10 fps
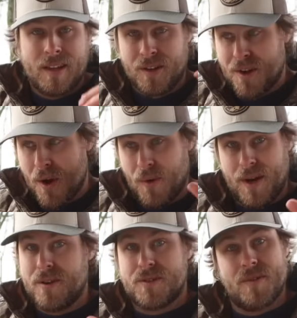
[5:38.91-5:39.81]
no
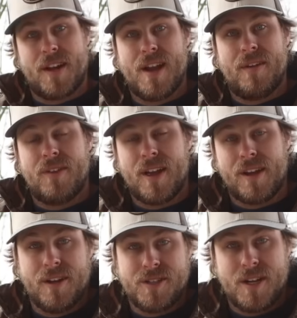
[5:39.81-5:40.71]
ears ringing after that
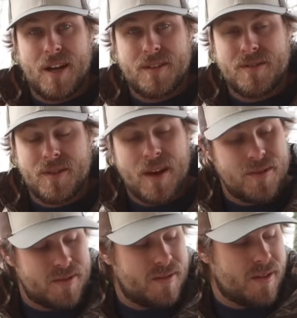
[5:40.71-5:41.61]
gunshot. So that
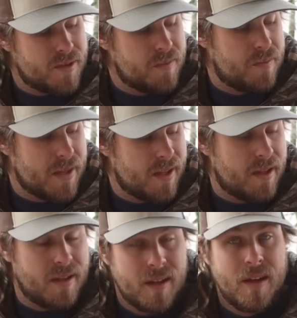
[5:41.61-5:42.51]
was a
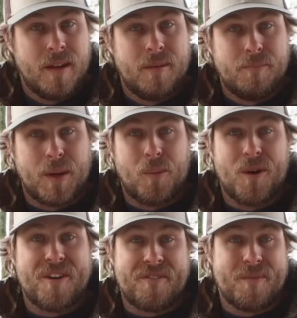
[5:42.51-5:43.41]
big
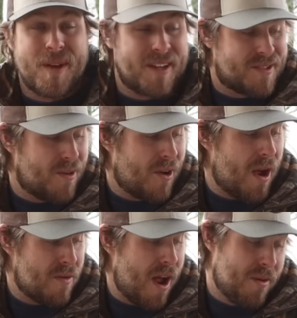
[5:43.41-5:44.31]
winner for me. So
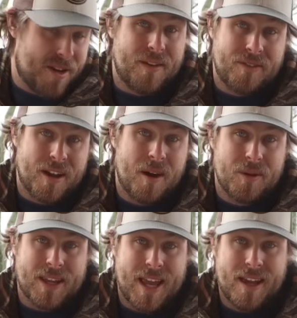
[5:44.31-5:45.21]
I would definitely hunt
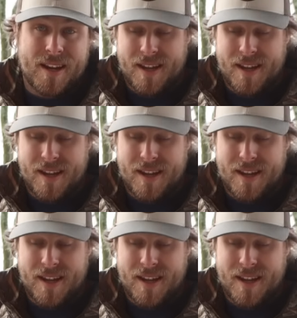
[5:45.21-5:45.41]
with a can